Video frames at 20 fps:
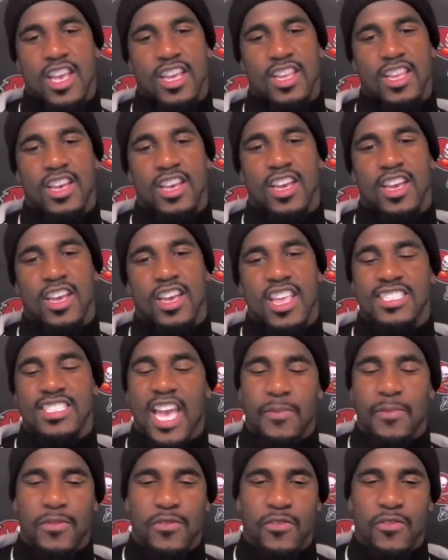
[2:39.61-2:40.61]
And he's
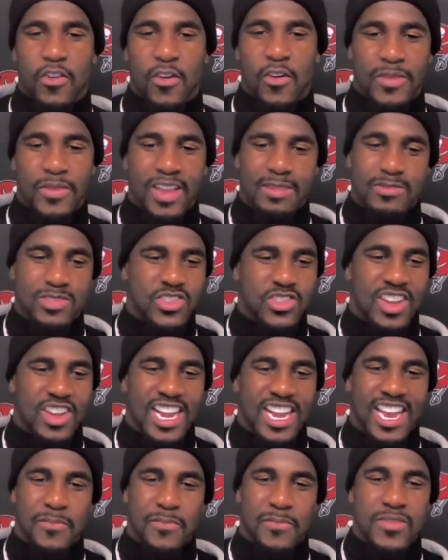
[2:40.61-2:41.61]
happy for me. I'm sure I
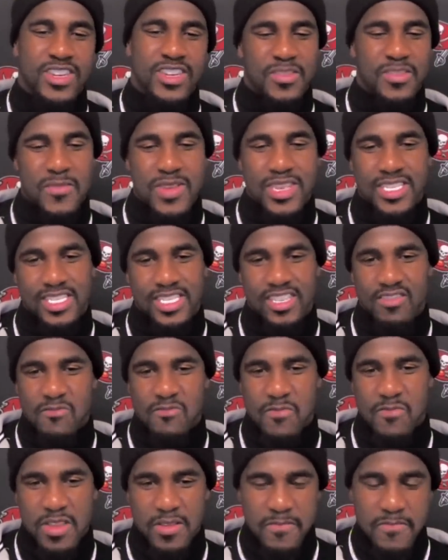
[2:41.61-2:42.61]
got a bunch of messages
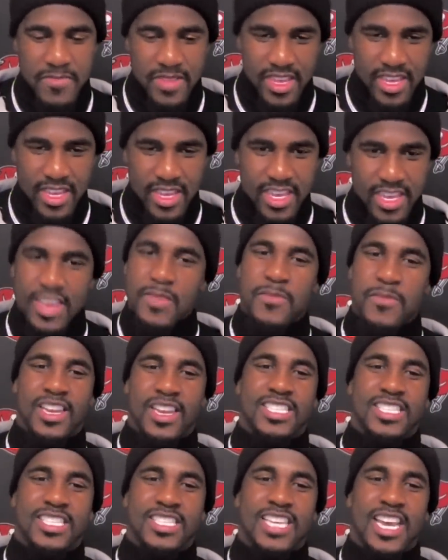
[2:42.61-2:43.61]
from him,
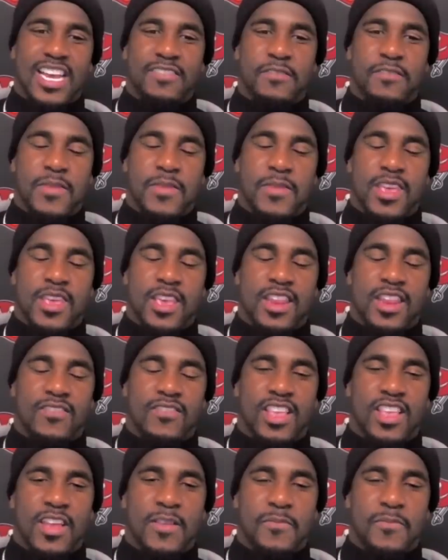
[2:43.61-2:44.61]
being excited for me and
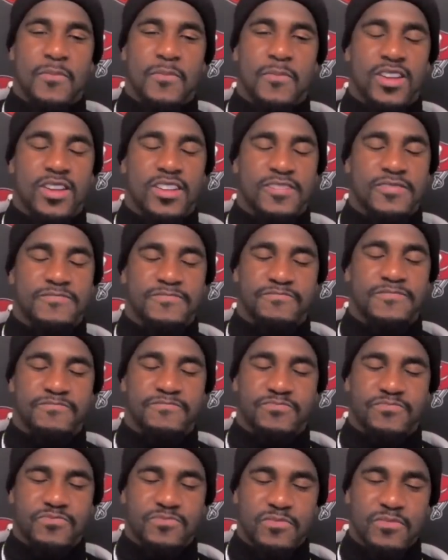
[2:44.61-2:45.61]
everything. But
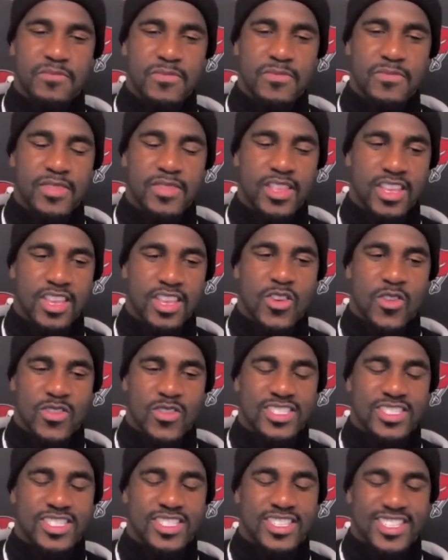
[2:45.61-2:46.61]

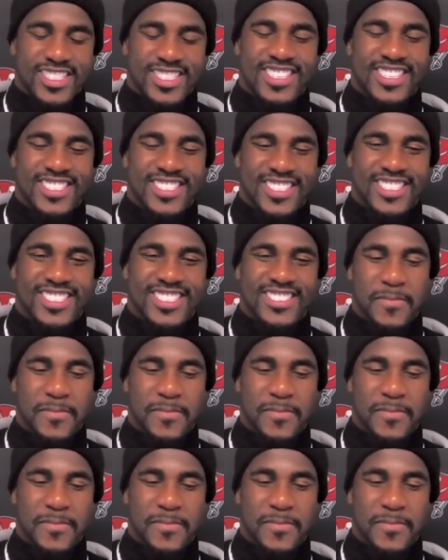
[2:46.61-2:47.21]
it's